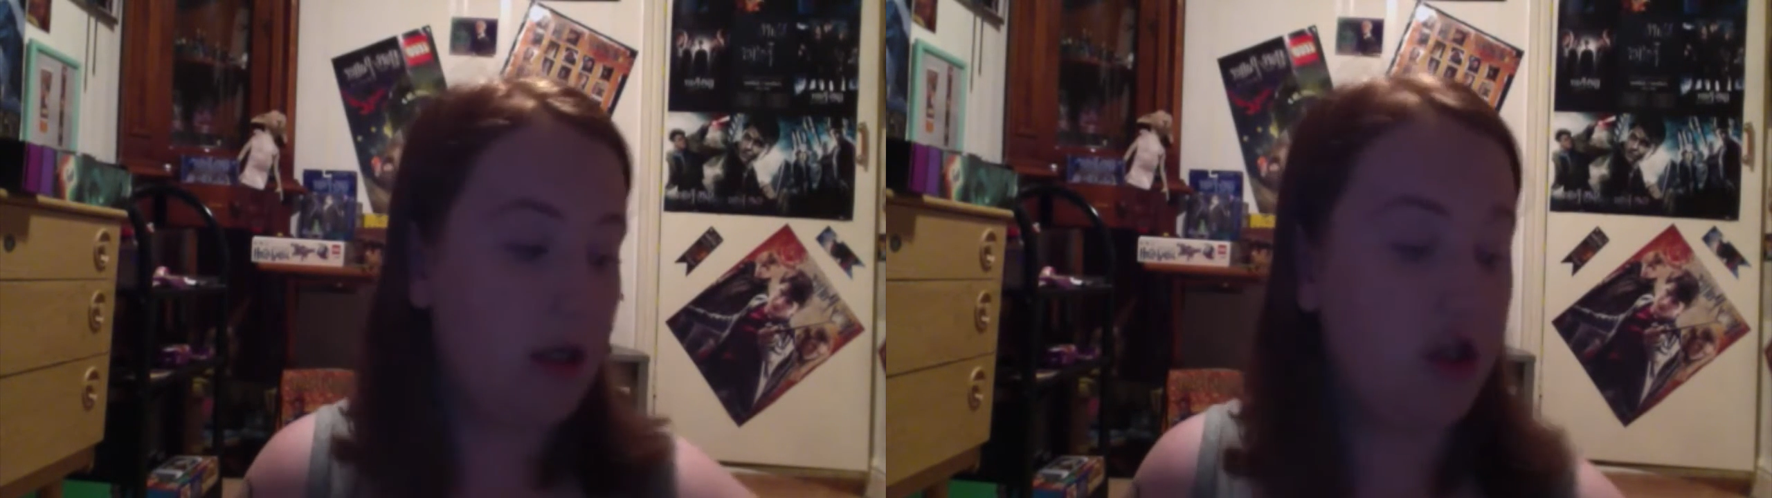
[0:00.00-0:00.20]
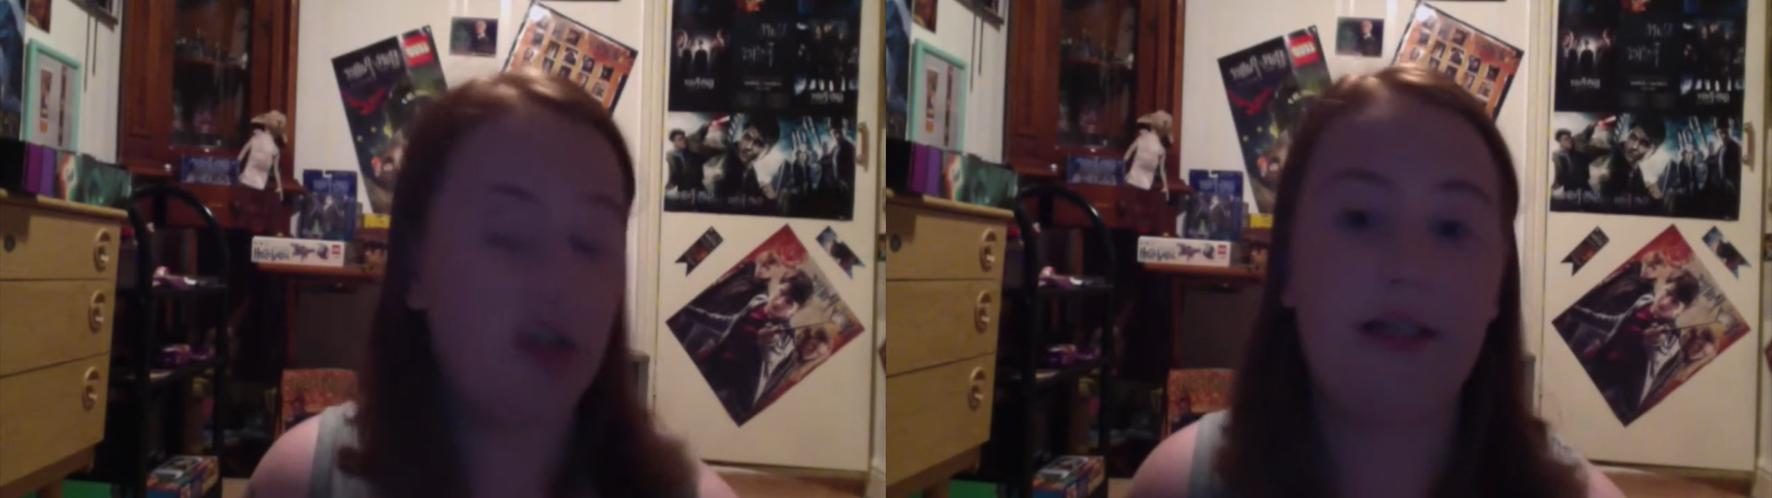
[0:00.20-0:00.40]

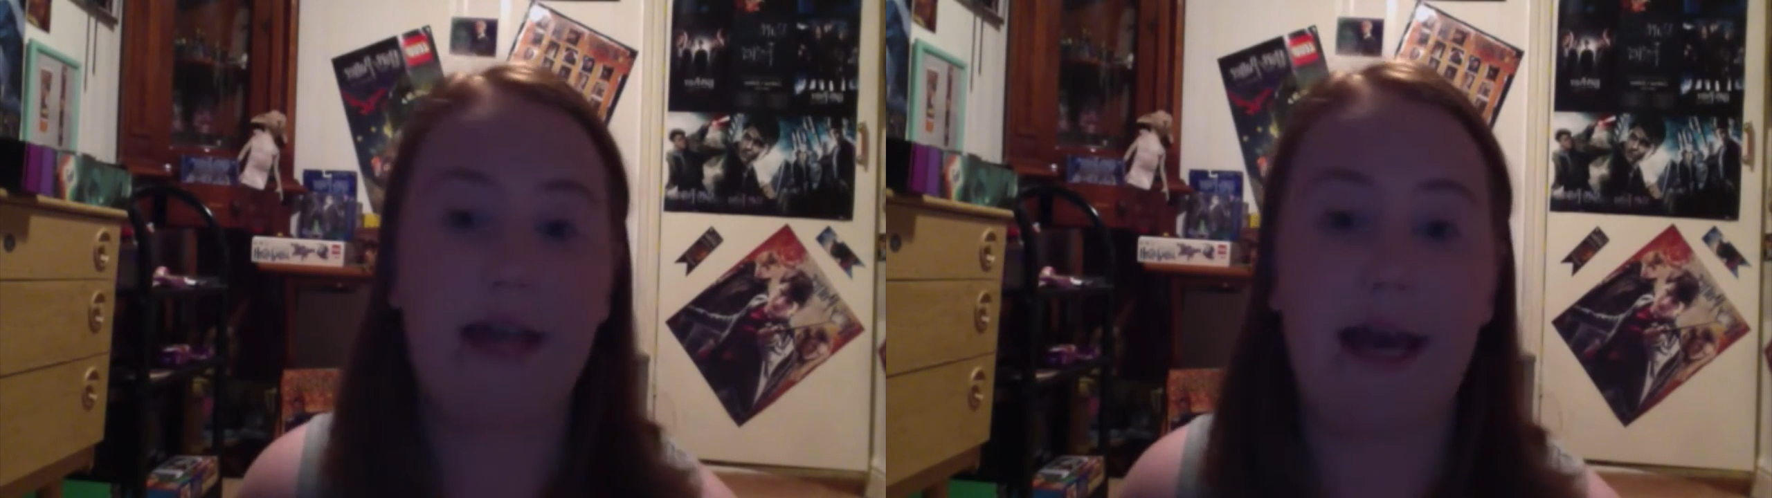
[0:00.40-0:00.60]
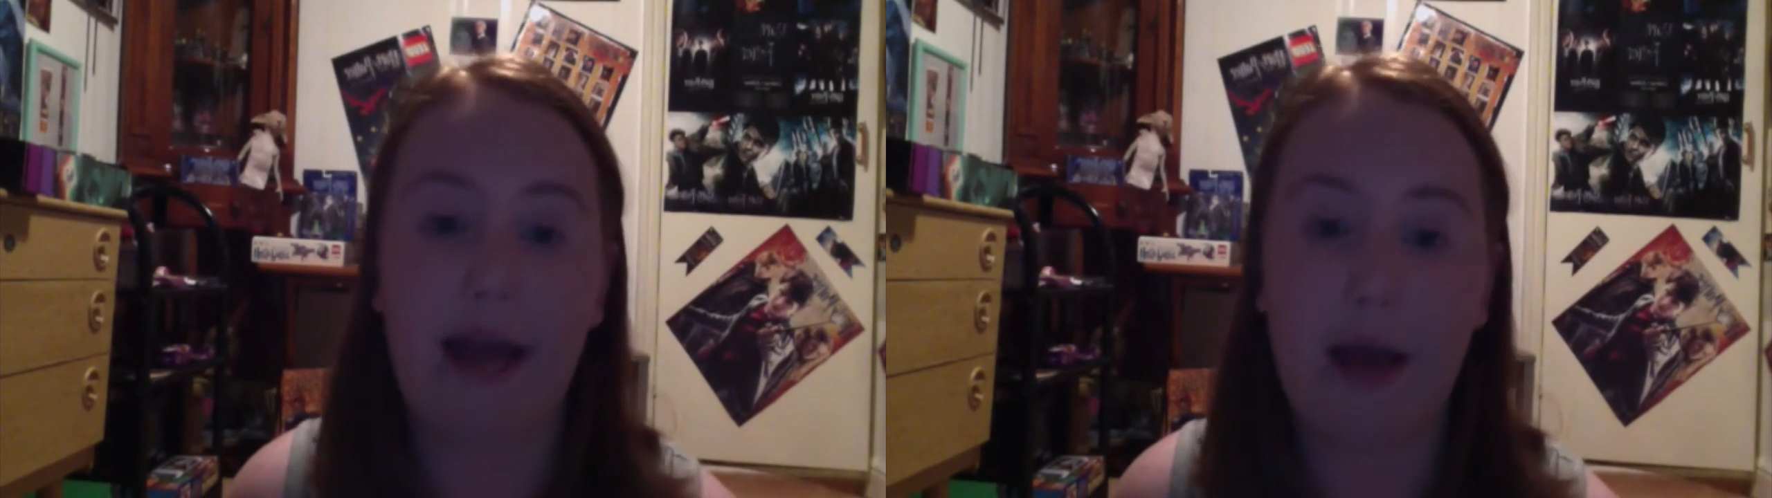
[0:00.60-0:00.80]

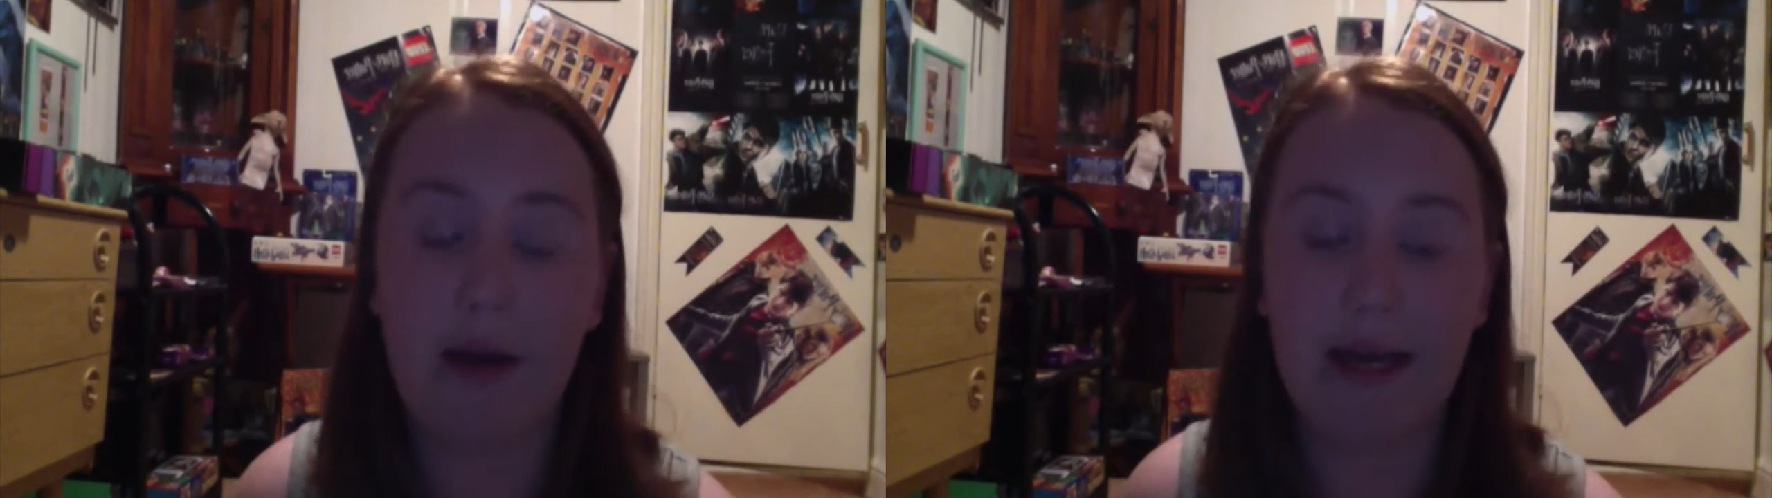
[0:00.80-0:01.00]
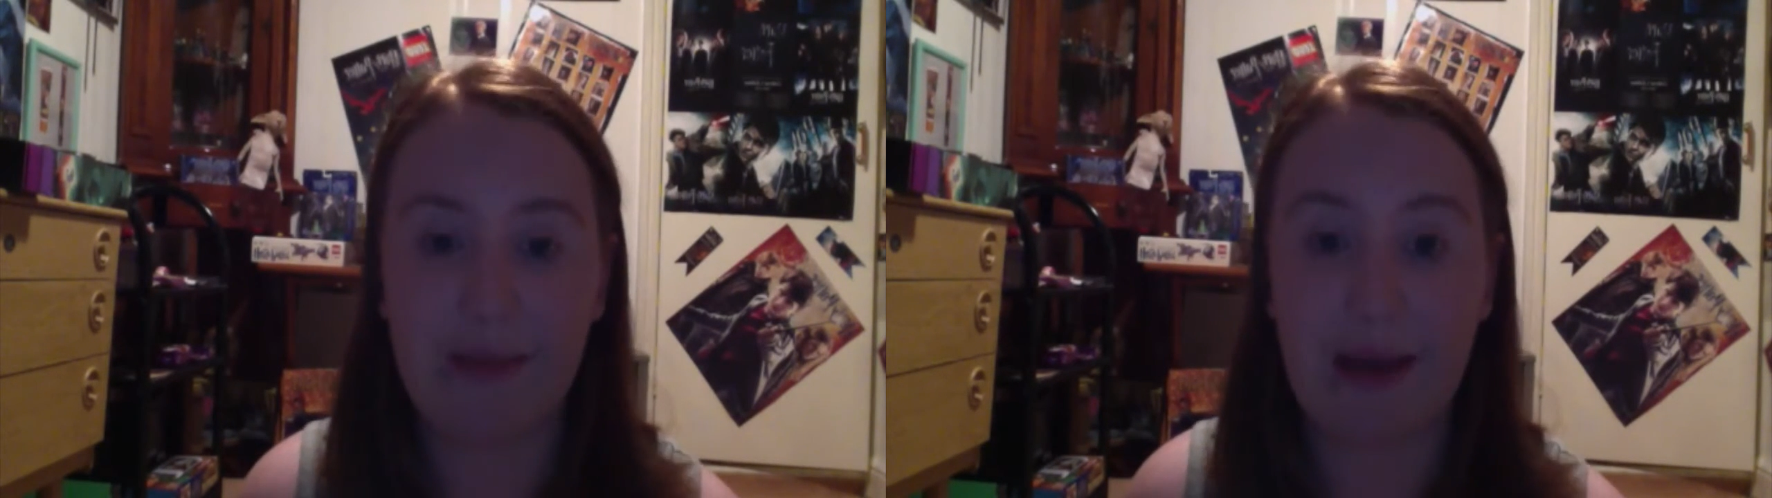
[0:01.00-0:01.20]
Sunday I
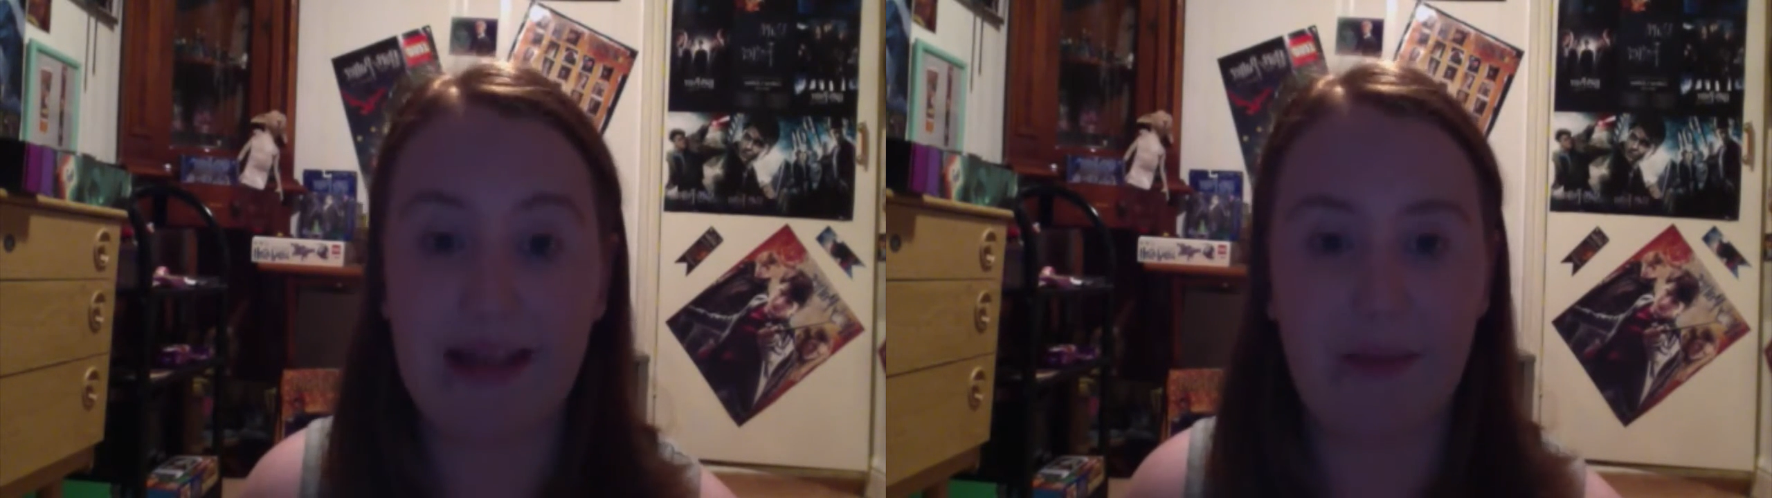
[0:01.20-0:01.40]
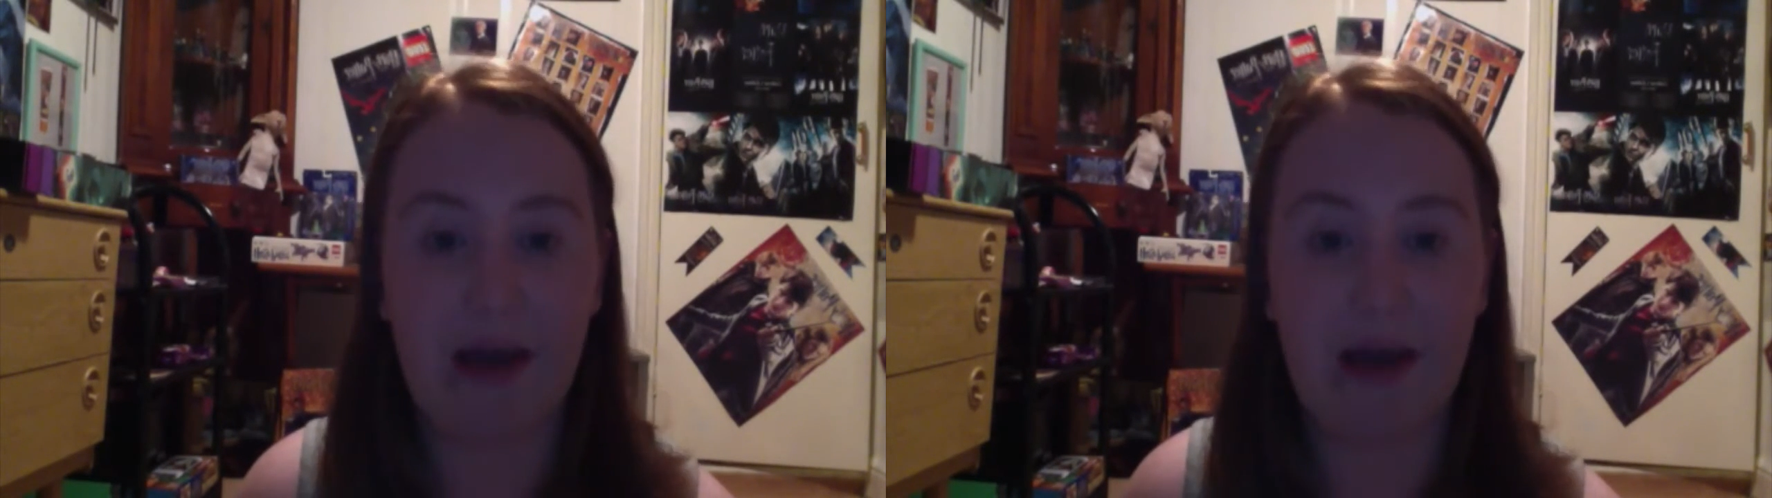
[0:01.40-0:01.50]
went as Pansy